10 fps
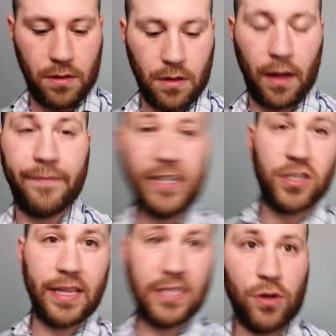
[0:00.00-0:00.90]
Eventually,
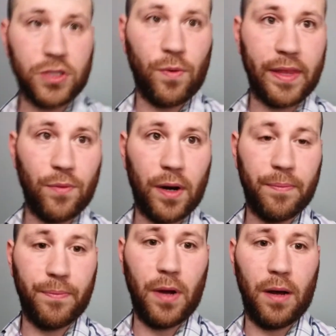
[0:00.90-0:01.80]
that's also one that you
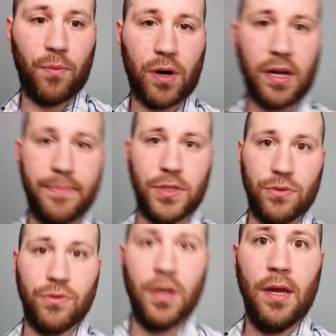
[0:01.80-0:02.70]
want to work up
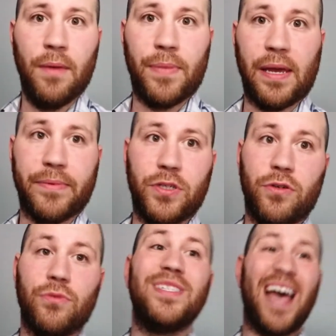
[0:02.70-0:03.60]
to being able to
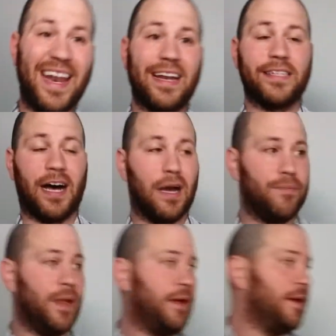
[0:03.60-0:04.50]
do 10 at a time,
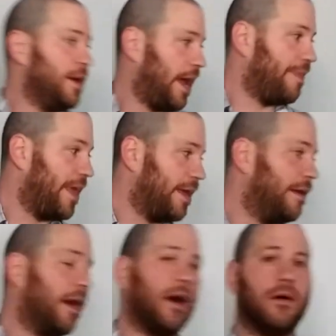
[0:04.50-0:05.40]
and then
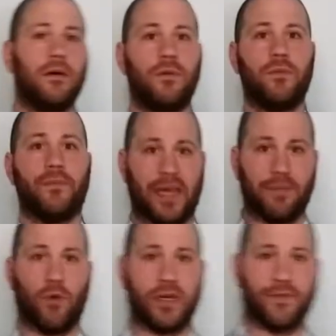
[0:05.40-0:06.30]
make it
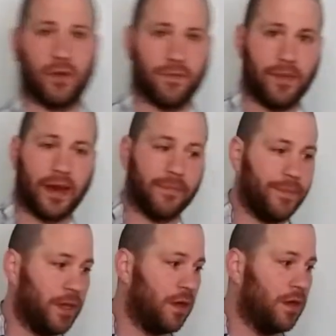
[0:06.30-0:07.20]
more difficult from there.
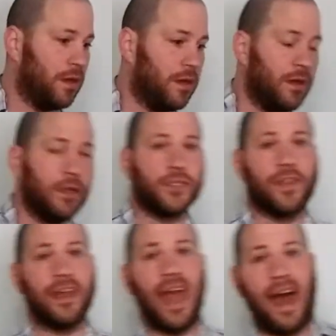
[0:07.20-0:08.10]
So
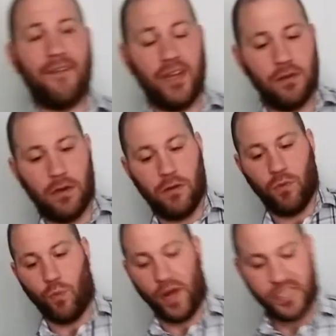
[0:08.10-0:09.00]
there you have it.
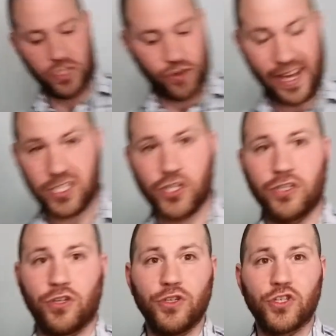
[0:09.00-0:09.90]
1 stretch,
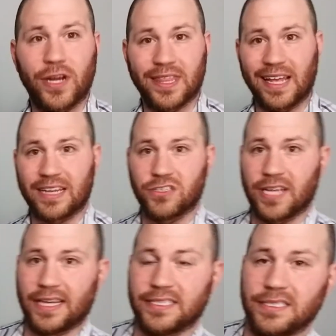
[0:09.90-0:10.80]
2 strengthening
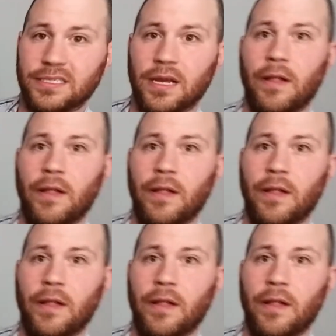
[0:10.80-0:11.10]
exercises.